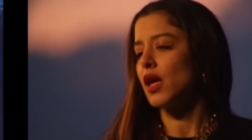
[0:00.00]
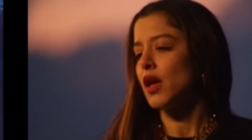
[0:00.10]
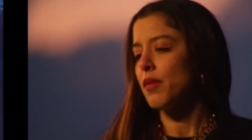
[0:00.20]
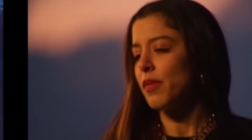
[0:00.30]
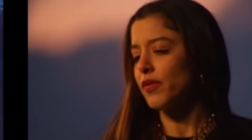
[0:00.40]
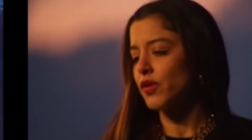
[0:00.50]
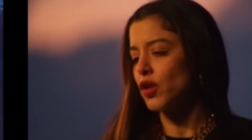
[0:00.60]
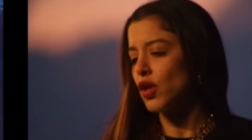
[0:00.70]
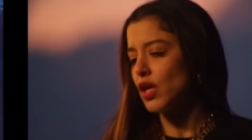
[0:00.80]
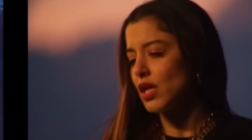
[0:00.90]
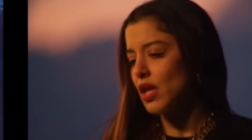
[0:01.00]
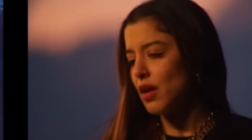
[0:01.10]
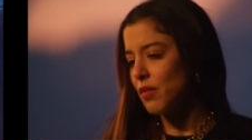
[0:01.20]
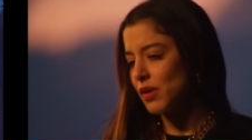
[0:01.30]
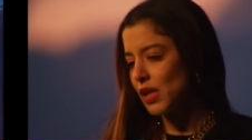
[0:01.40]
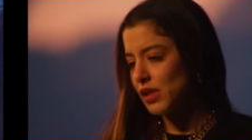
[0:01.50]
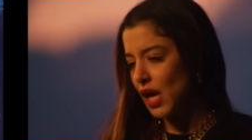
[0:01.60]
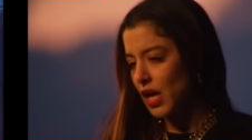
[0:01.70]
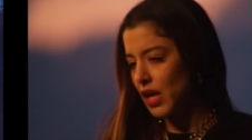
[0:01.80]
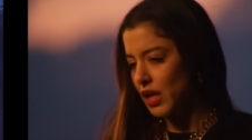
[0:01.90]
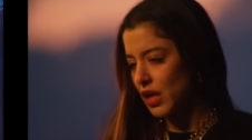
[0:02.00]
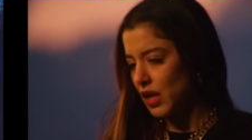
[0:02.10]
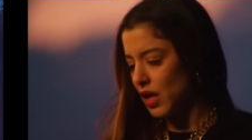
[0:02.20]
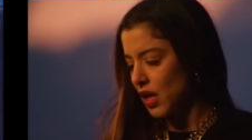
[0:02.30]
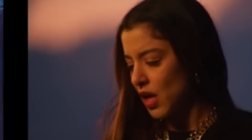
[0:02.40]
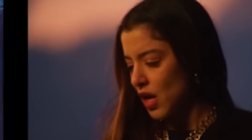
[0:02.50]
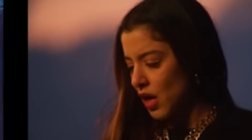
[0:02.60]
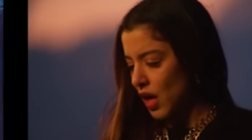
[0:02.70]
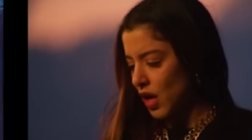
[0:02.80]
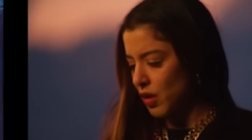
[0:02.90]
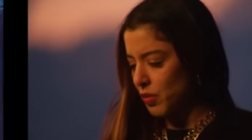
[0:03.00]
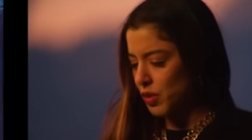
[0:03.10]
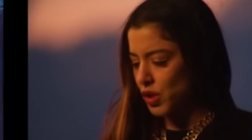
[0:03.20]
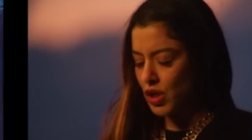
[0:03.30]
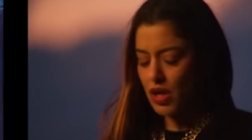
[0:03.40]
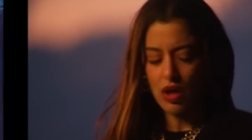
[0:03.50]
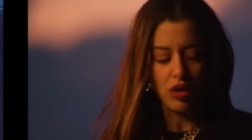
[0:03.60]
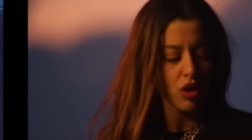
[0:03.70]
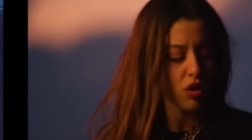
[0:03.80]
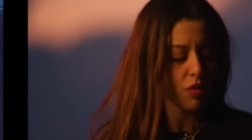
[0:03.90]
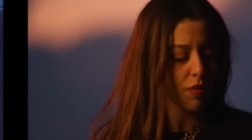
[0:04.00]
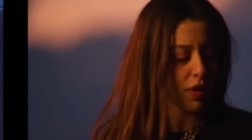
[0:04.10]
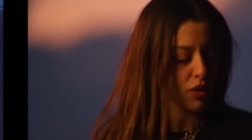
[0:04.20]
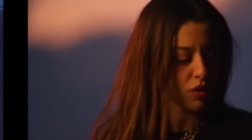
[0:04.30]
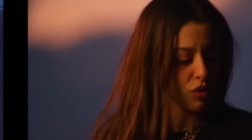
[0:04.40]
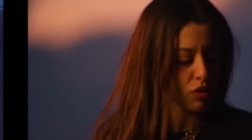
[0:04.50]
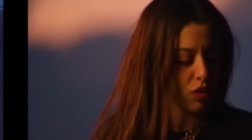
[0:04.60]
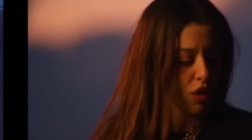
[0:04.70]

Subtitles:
to talk about the Greek entry for Eurovision 2024, and that is Marina Satti.